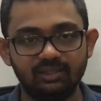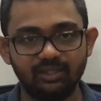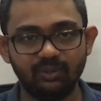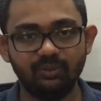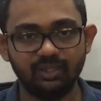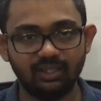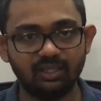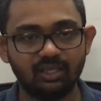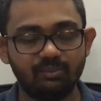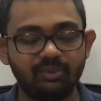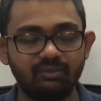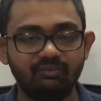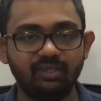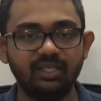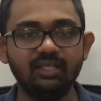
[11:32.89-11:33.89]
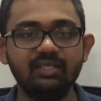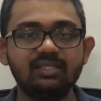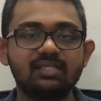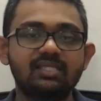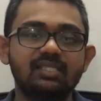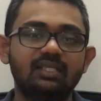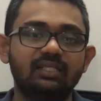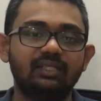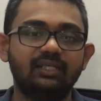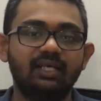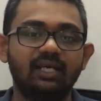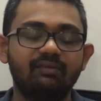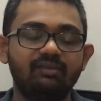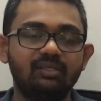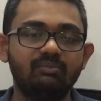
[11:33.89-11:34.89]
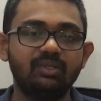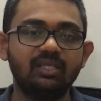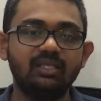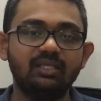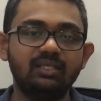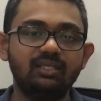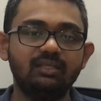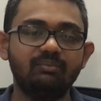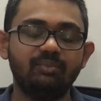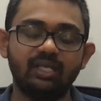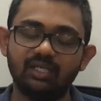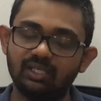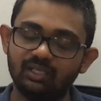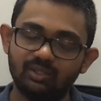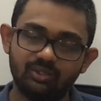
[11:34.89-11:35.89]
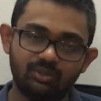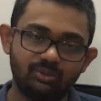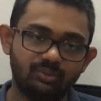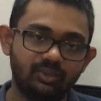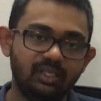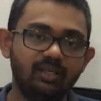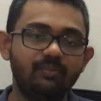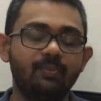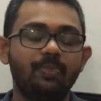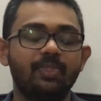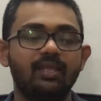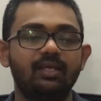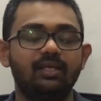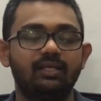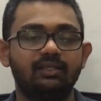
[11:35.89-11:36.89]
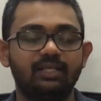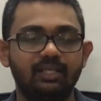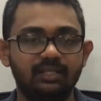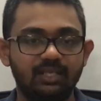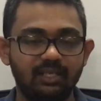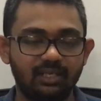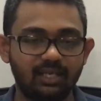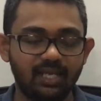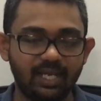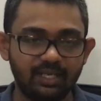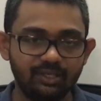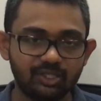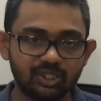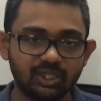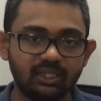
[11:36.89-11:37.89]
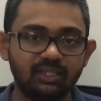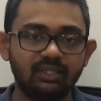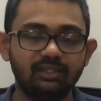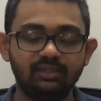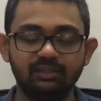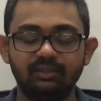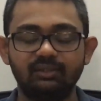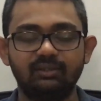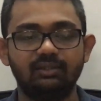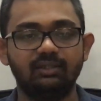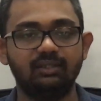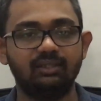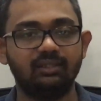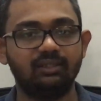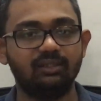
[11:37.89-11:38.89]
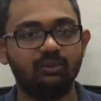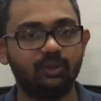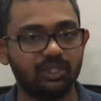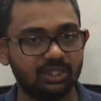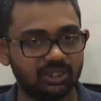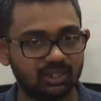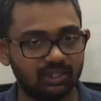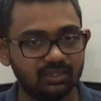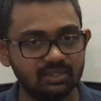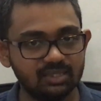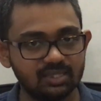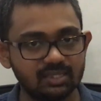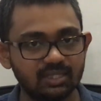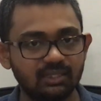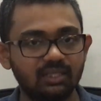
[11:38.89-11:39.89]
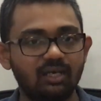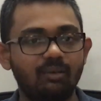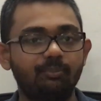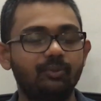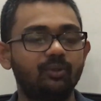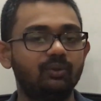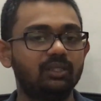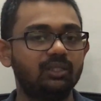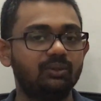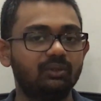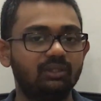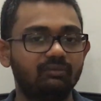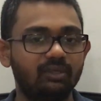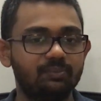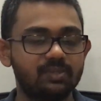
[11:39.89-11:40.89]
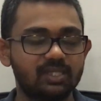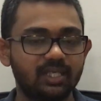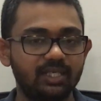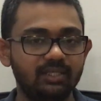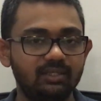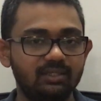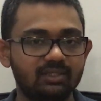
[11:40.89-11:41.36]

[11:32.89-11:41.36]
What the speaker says: during the coming weeks, I will be making sure that there are additional questions that are uploaded to the website.